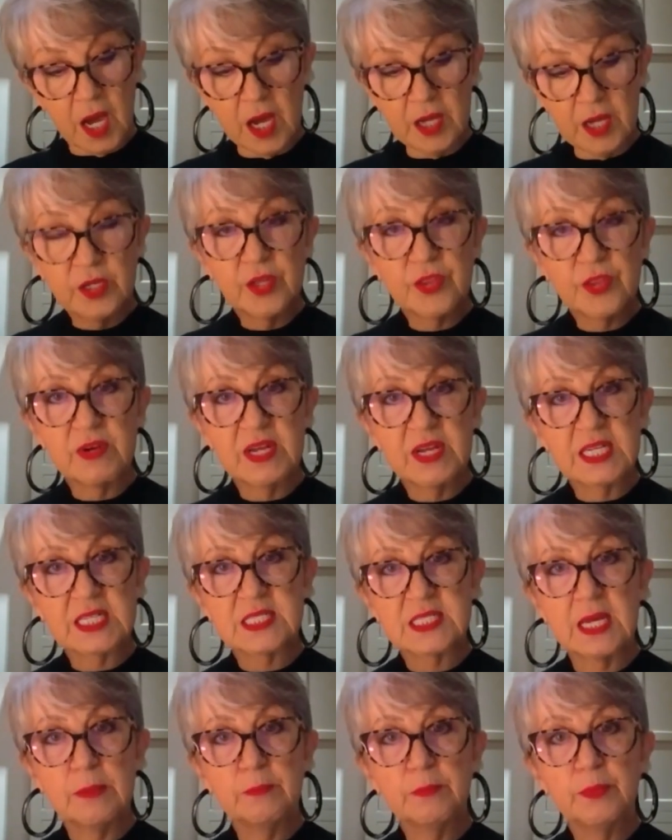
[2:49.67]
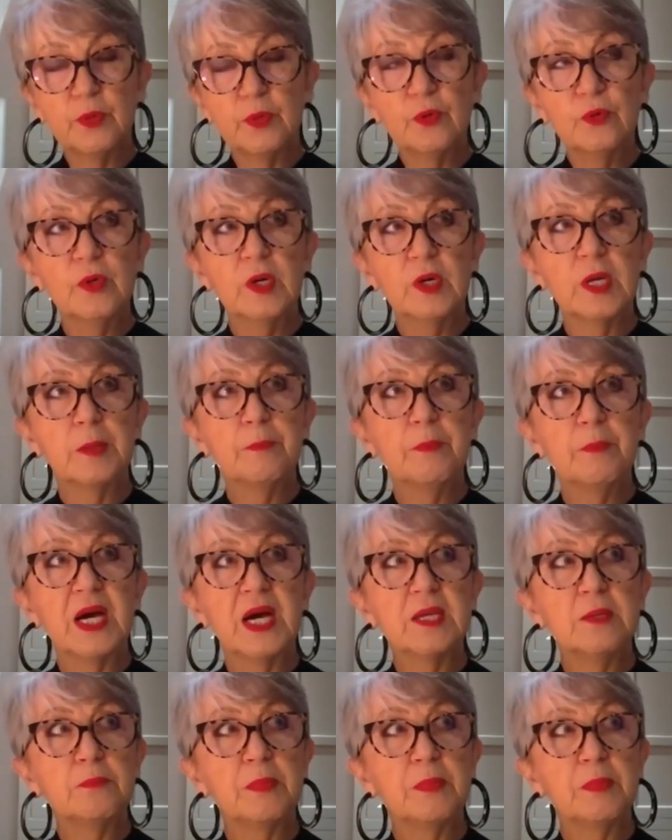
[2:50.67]
Another example
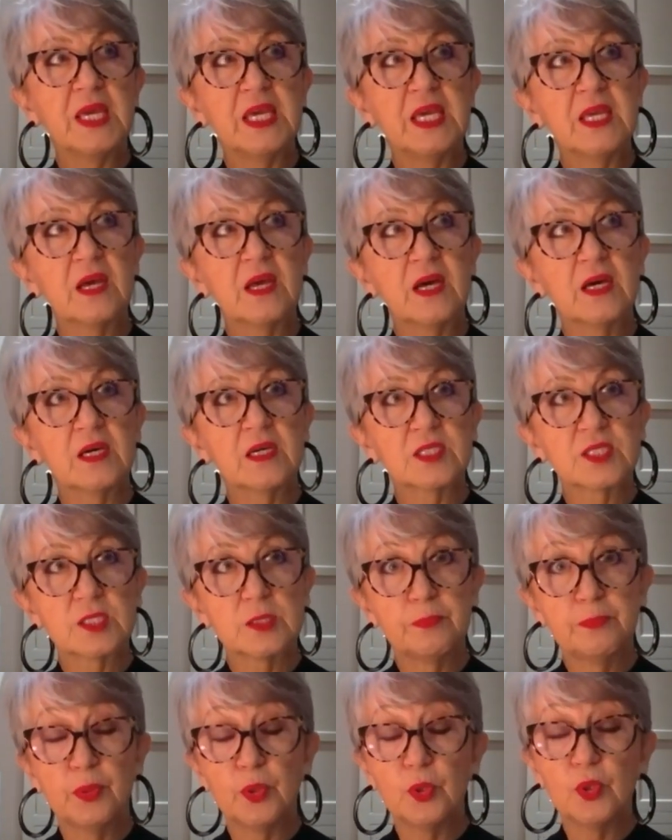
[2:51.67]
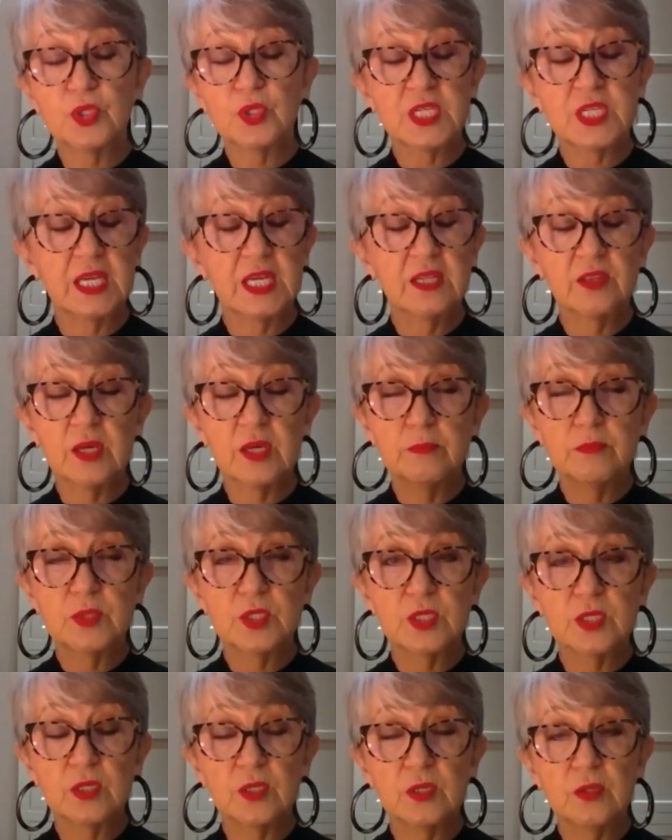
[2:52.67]
might be supporting them
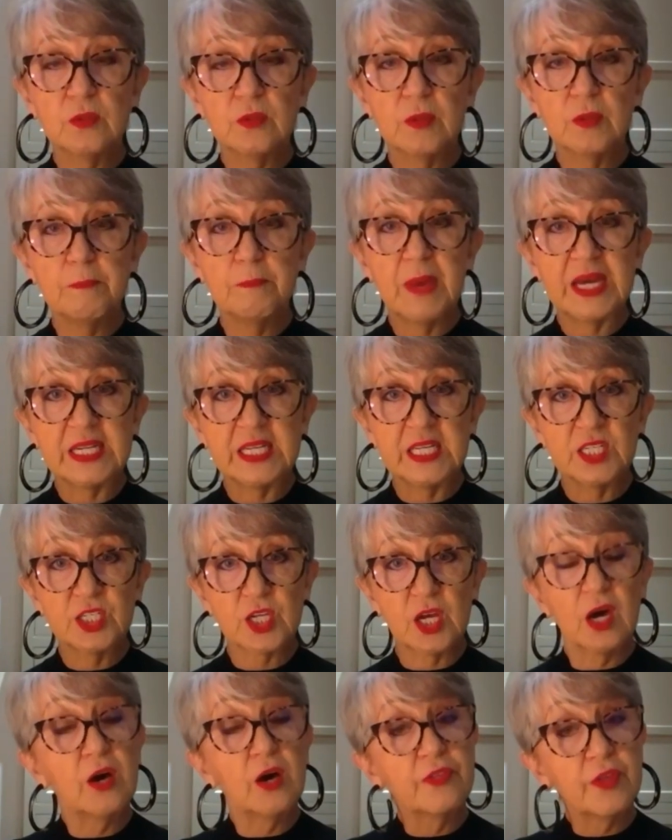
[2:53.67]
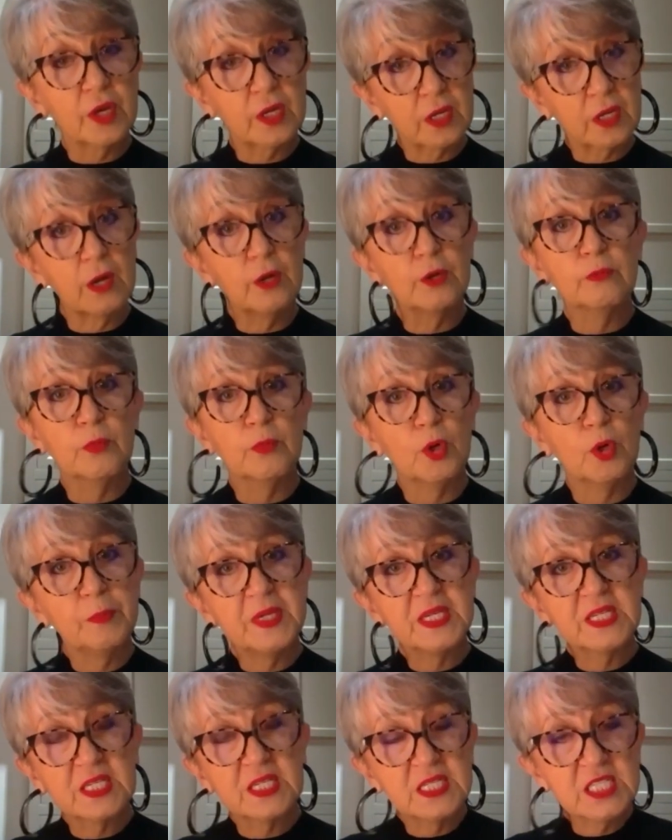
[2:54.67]
to manage other
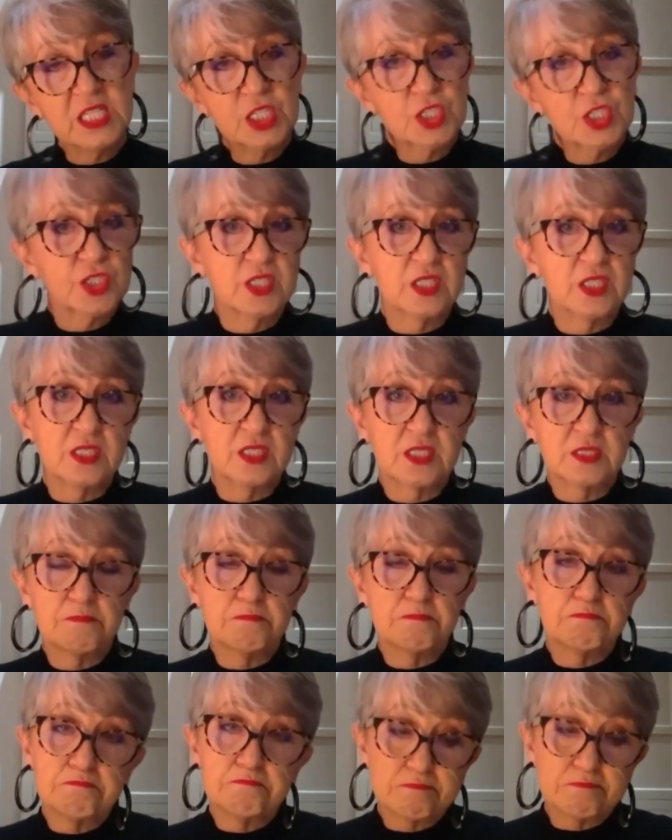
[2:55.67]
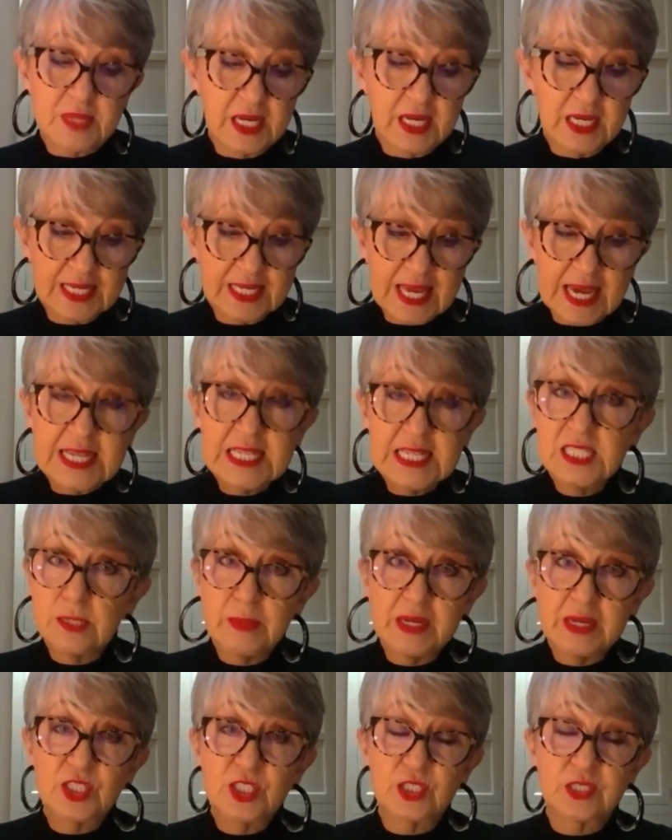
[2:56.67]
comorbid conditions. Again,
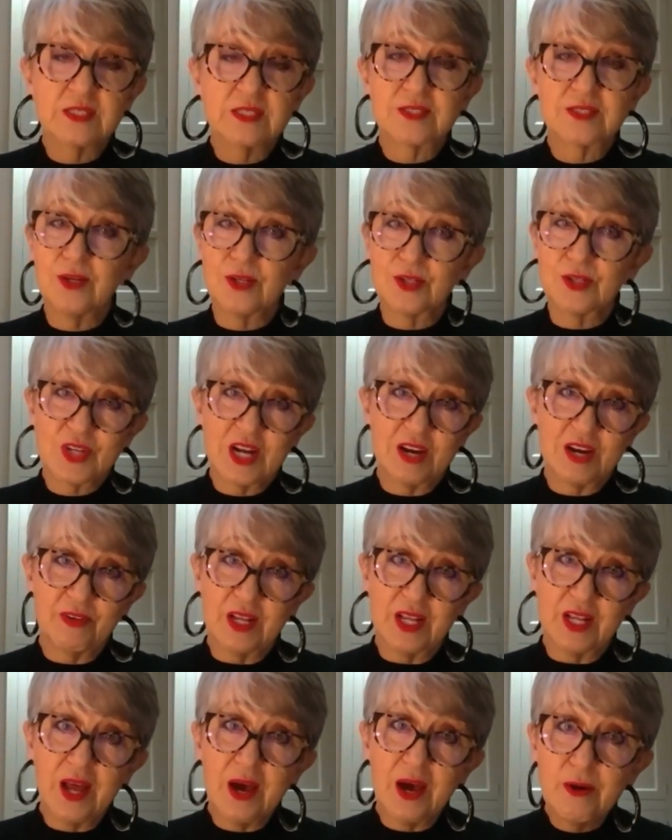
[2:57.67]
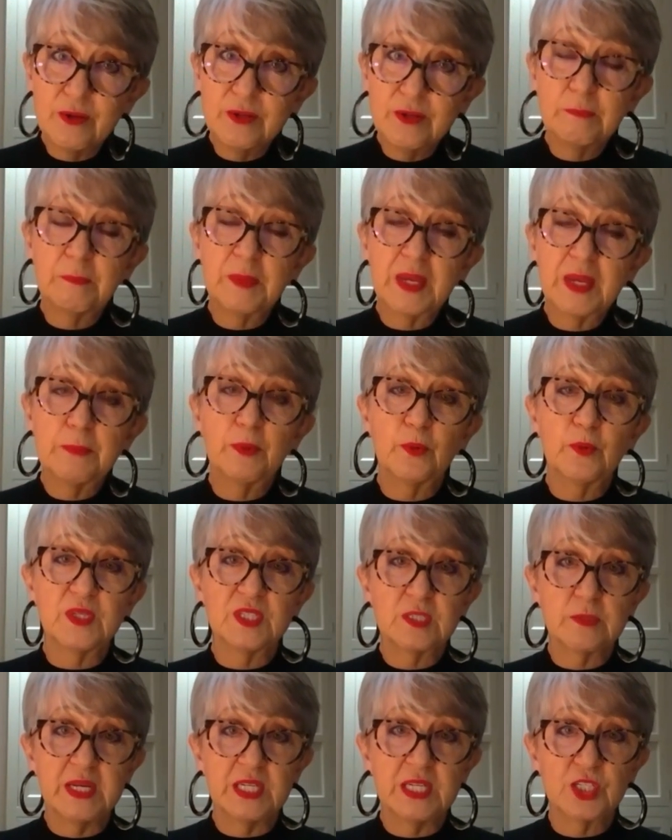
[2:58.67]
dementia does not travel alone, and people
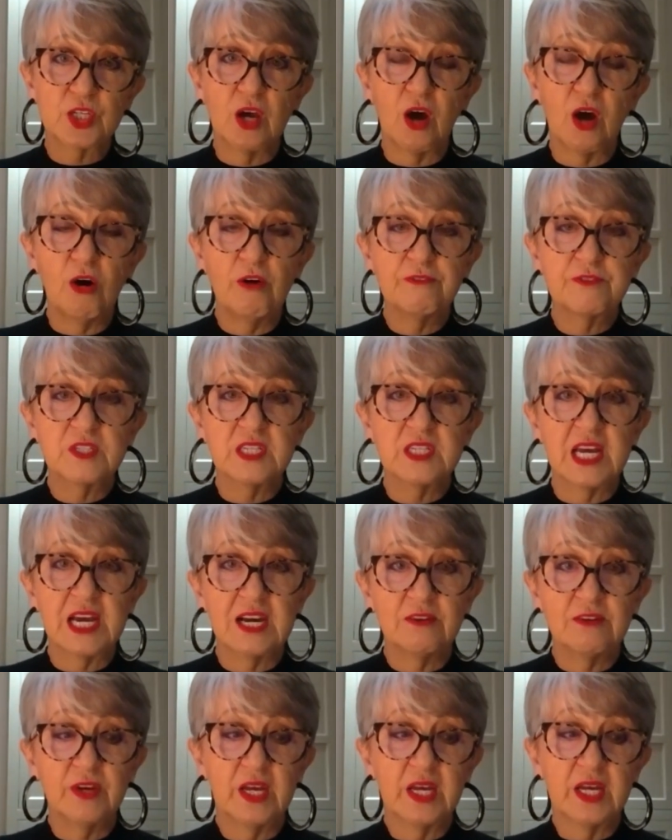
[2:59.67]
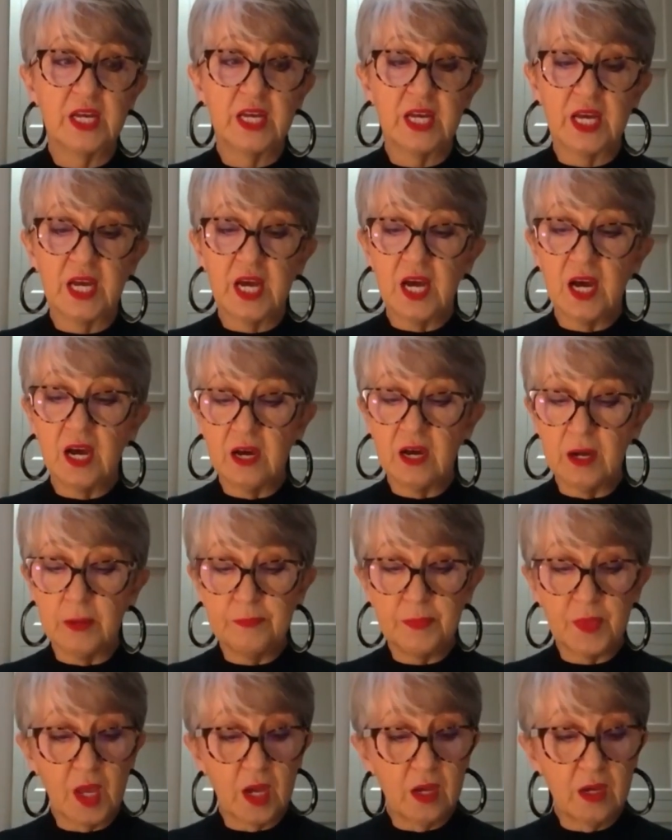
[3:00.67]
with dementia often have
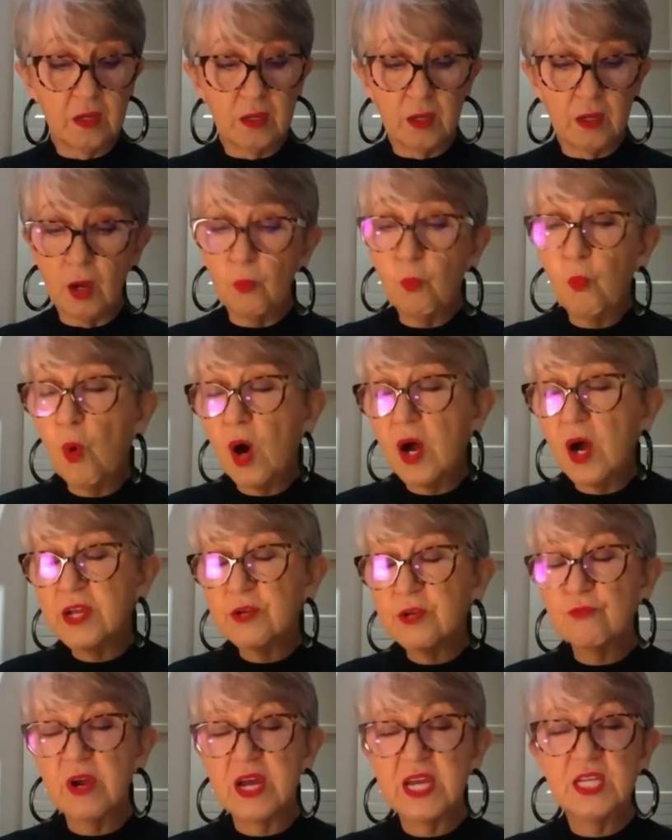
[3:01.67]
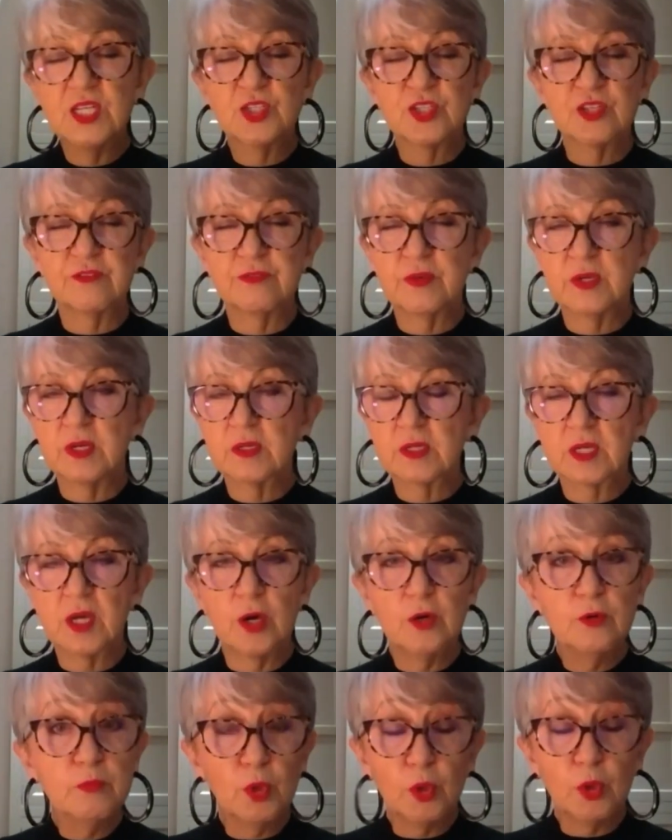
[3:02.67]
a wide range of
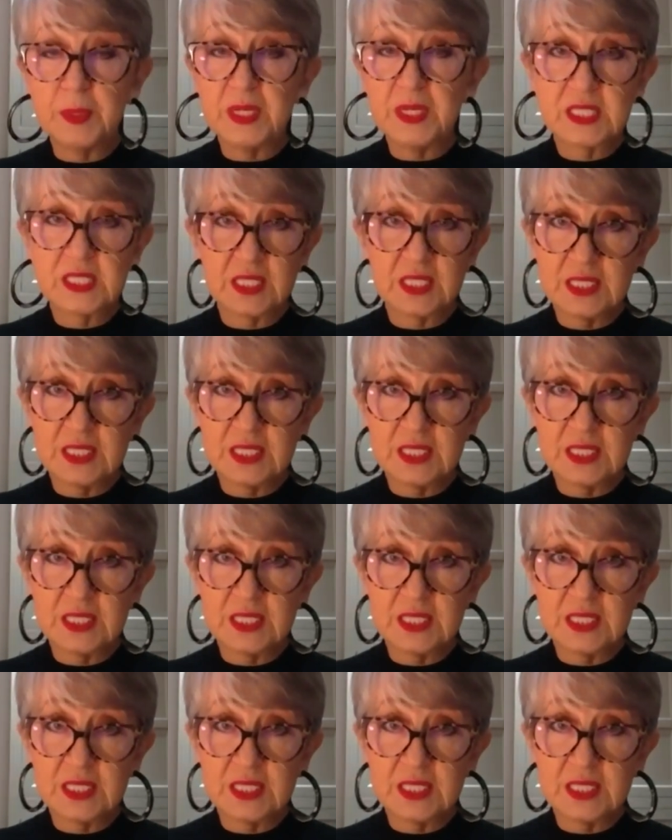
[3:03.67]
comorbid